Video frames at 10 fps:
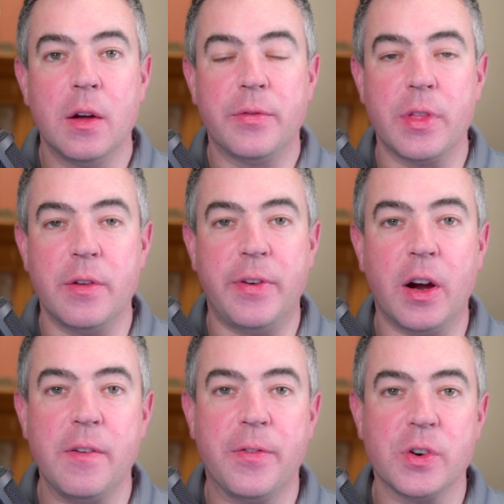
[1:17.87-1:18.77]
from the
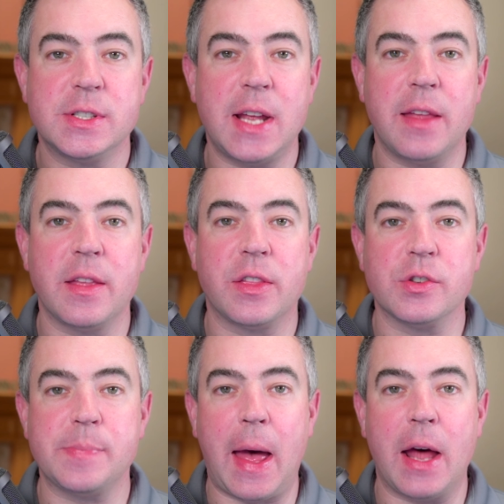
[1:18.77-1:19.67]
very first day that
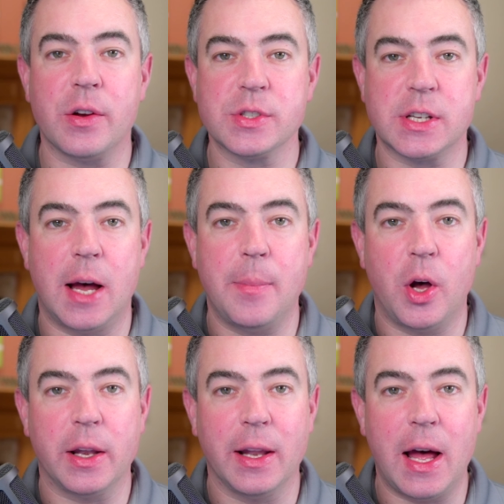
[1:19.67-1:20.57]
those panels come
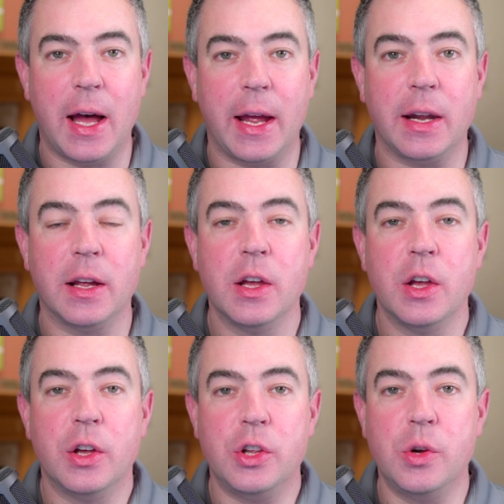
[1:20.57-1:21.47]
online,
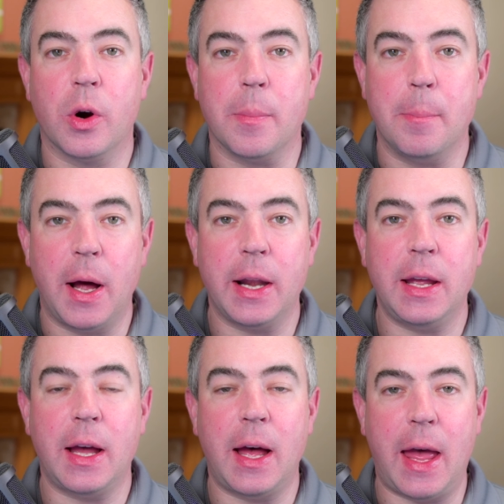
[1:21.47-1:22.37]
you are
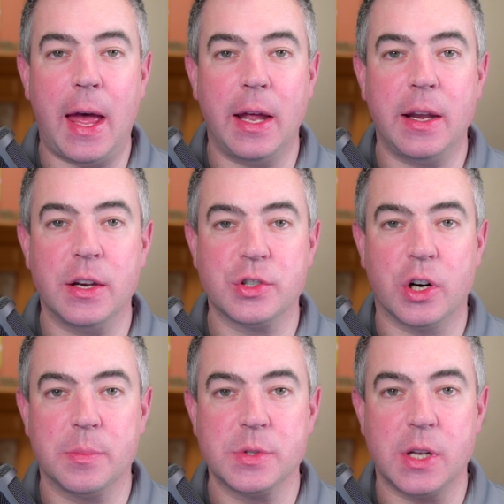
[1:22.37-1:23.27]
money ahead in
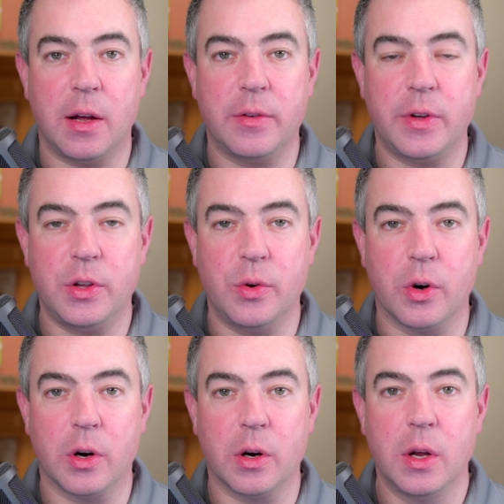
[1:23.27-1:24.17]
terms of
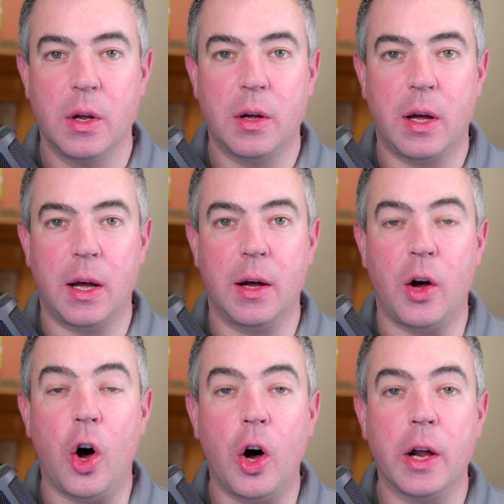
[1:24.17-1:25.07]
your
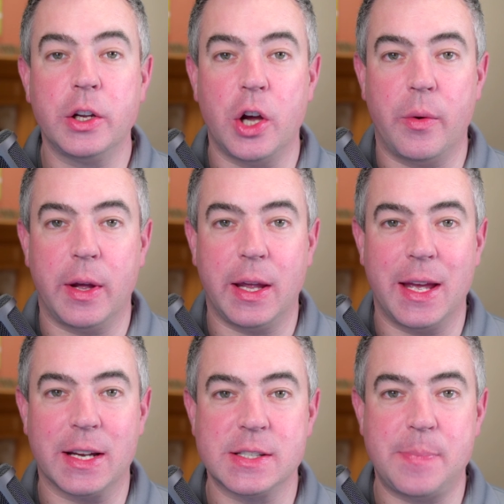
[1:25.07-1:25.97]
ongoing
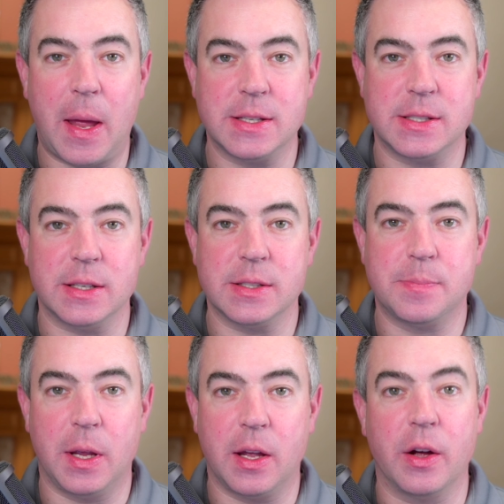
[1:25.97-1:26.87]
expenses
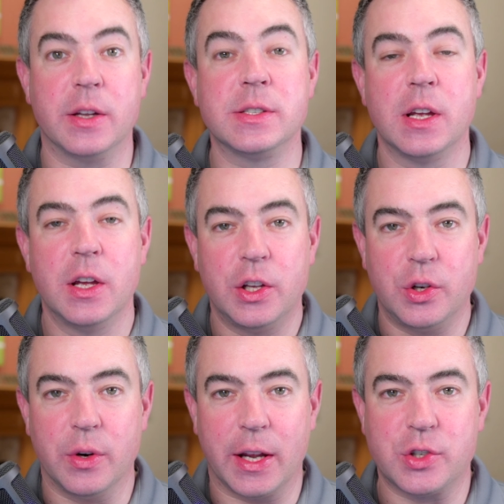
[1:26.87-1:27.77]
because
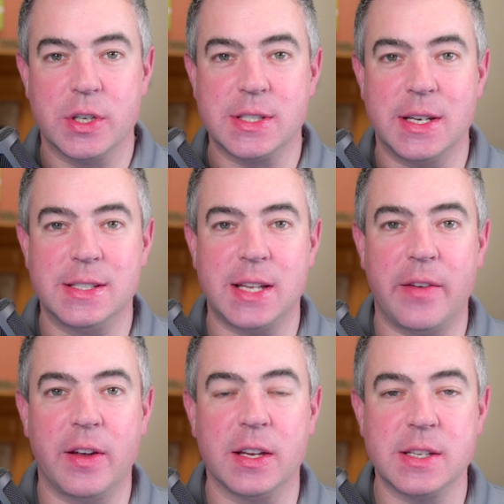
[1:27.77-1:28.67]
your electricity
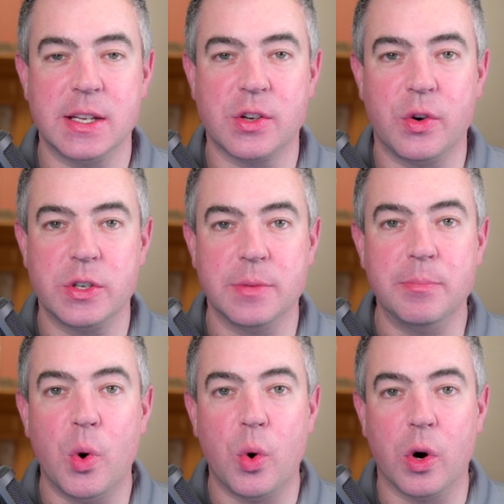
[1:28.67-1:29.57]
savings is going to
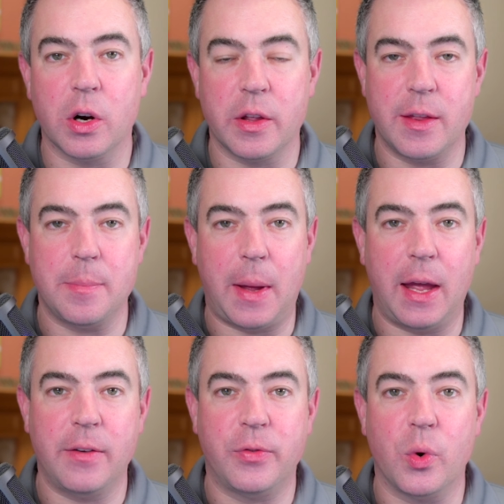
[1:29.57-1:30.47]
more than
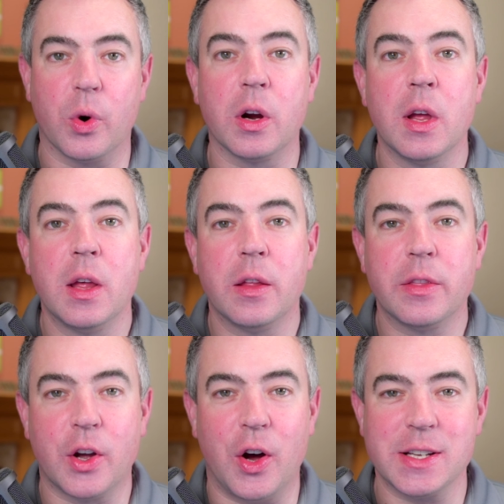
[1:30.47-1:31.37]
pay for
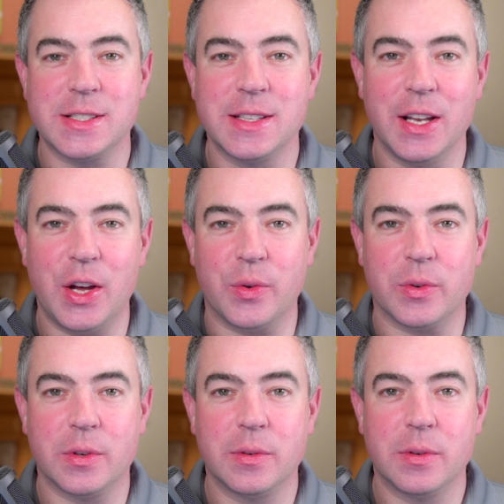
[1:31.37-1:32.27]
the cost of the loan.